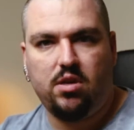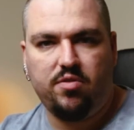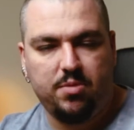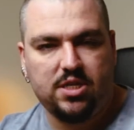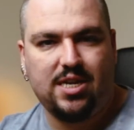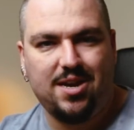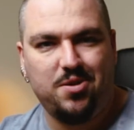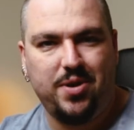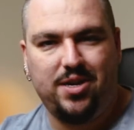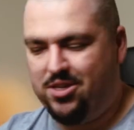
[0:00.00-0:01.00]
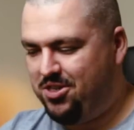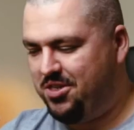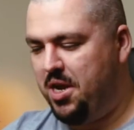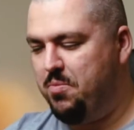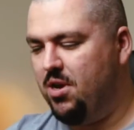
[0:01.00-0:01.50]
that I've missed out about this
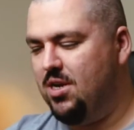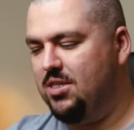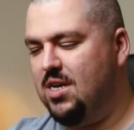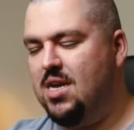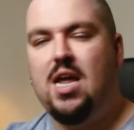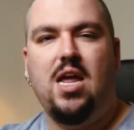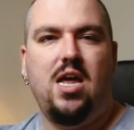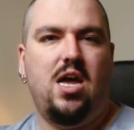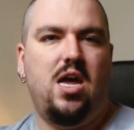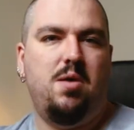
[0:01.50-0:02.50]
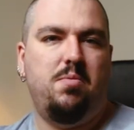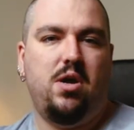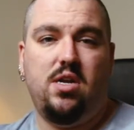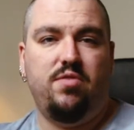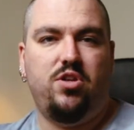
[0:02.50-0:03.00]
stabilizer.
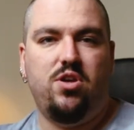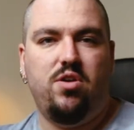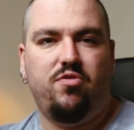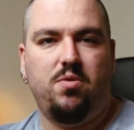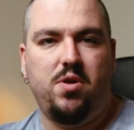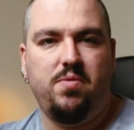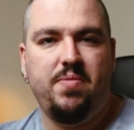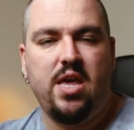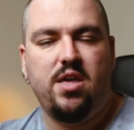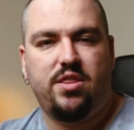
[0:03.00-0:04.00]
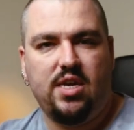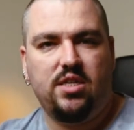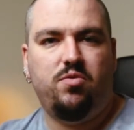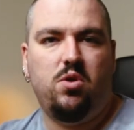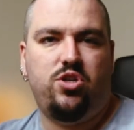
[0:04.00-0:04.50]
I'd love to hear from you.
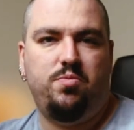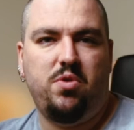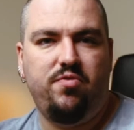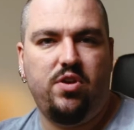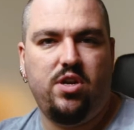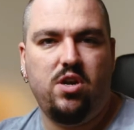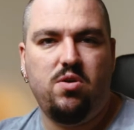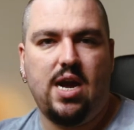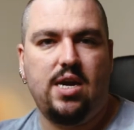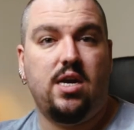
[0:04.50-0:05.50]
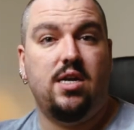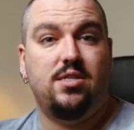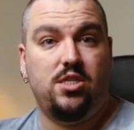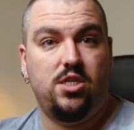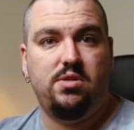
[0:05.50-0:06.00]
Thanks for watching my video, and I'll
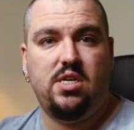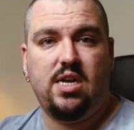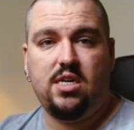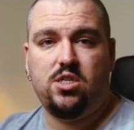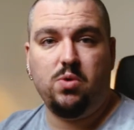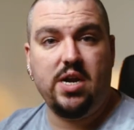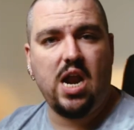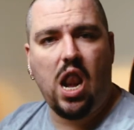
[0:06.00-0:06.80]
see you in the next one.